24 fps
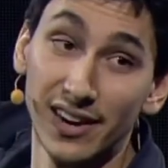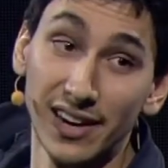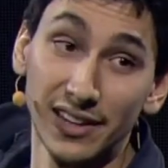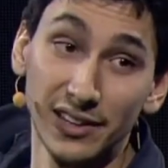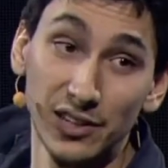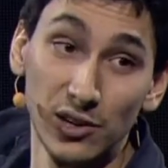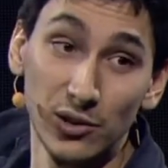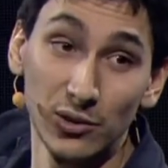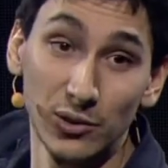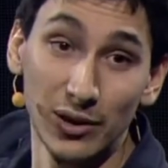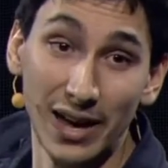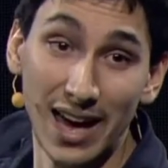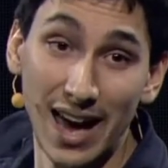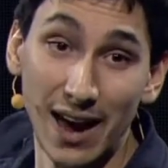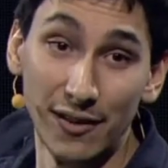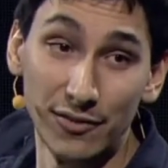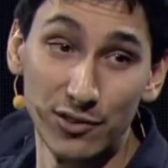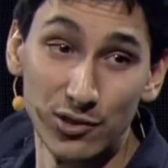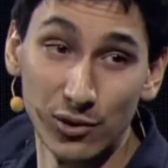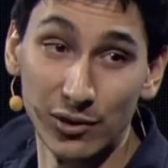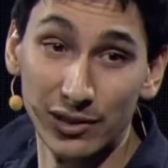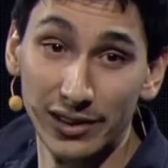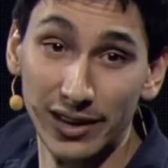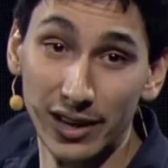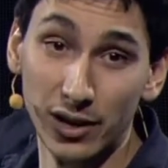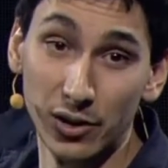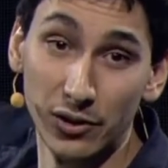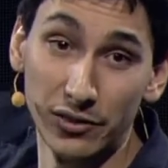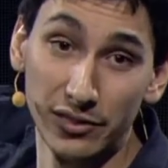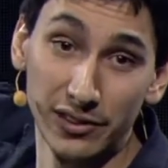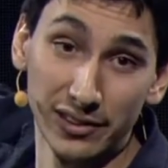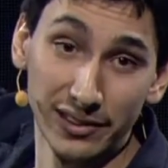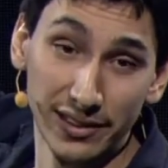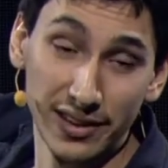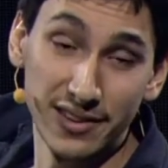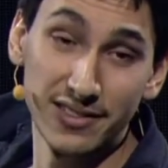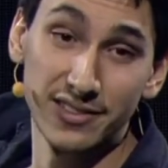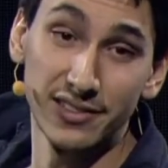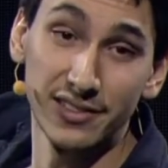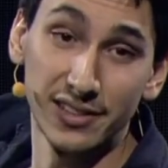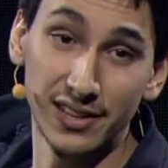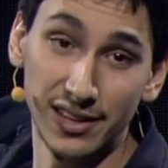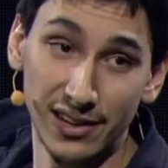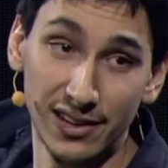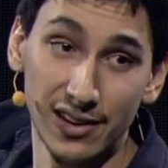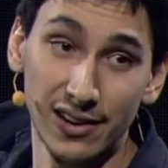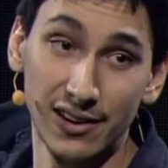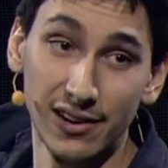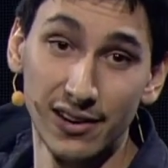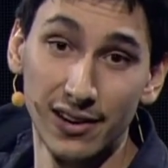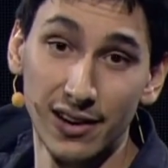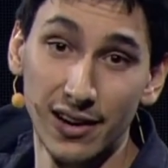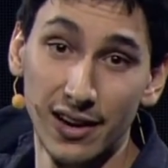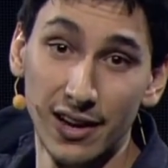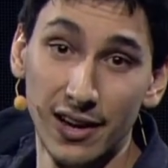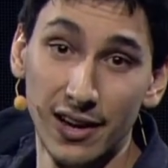And you have to click on the listen here